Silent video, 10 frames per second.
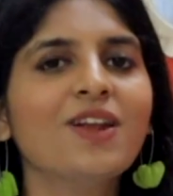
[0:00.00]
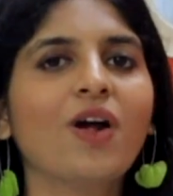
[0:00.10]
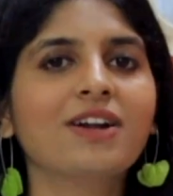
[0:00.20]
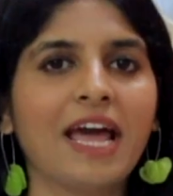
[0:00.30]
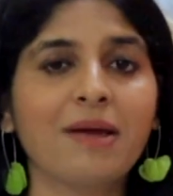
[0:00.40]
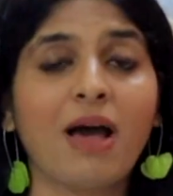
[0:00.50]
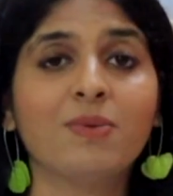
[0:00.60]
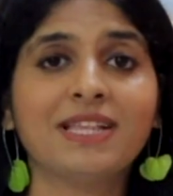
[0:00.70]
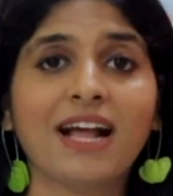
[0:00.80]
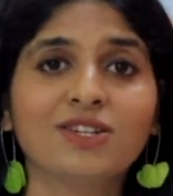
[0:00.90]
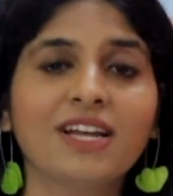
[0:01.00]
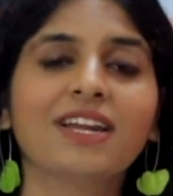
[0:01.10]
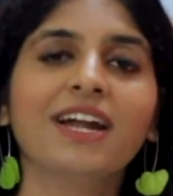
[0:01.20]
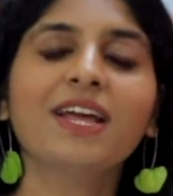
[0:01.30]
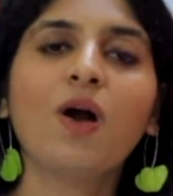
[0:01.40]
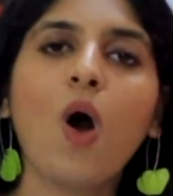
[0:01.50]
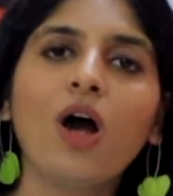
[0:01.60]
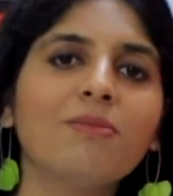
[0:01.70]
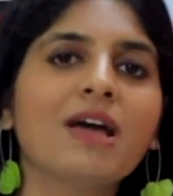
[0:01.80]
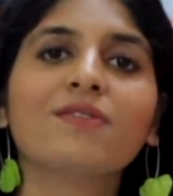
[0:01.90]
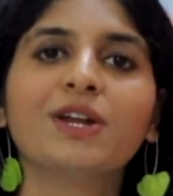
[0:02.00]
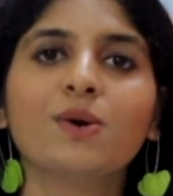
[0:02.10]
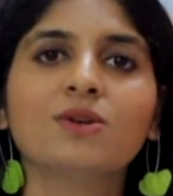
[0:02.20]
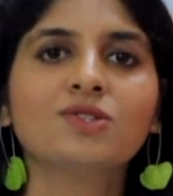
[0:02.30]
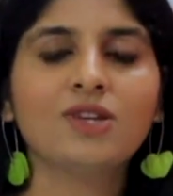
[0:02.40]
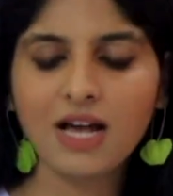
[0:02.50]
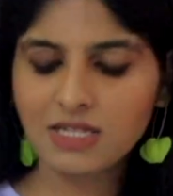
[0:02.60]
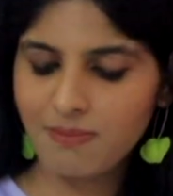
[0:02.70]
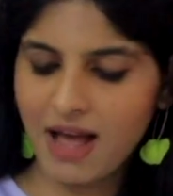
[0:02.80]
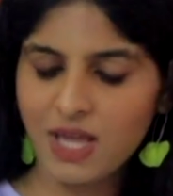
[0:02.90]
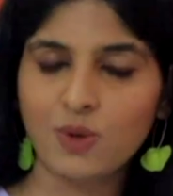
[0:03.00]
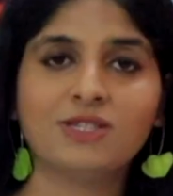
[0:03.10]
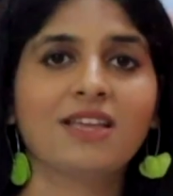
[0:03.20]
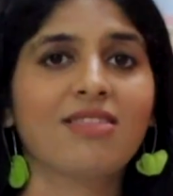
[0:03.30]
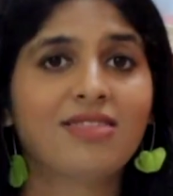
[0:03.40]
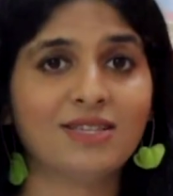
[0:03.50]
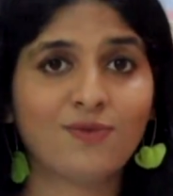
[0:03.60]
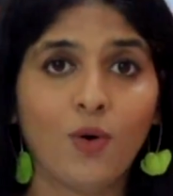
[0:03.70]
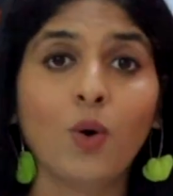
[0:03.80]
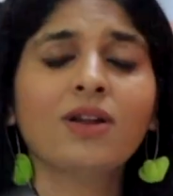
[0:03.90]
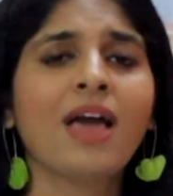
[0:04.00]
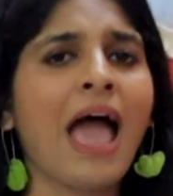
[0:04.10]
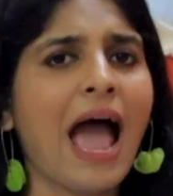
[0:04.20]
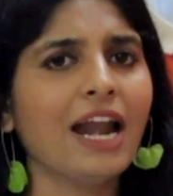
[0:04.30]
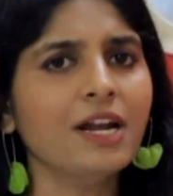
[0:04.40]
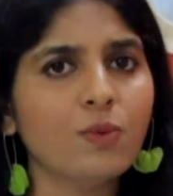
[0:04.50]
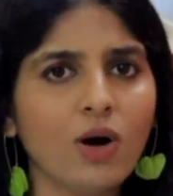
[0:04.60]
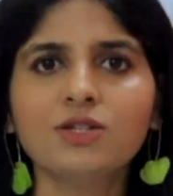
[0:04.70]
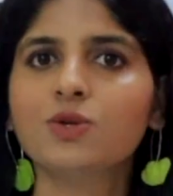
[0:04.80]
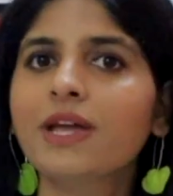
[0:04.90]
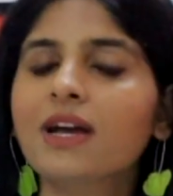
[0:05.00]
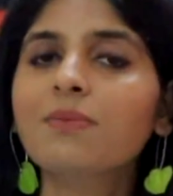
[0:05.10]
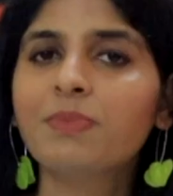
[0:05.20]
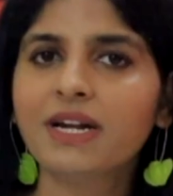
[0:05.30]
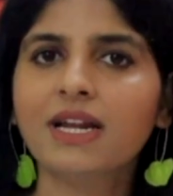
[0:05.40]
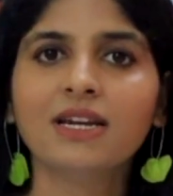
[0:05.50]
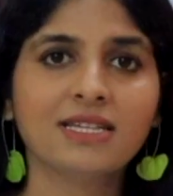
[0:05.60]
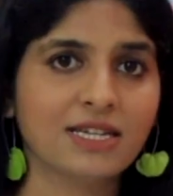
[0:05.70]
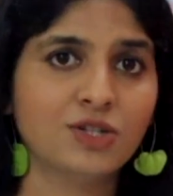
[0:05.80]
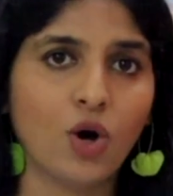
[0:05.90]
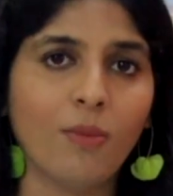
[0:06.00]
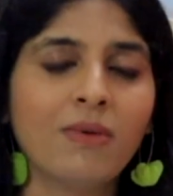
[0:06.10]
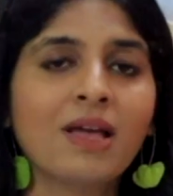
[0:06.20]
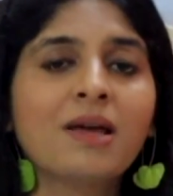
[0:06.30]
long time, I was actually creating all my videos just by using this phone, and it was doing a pretty decent job.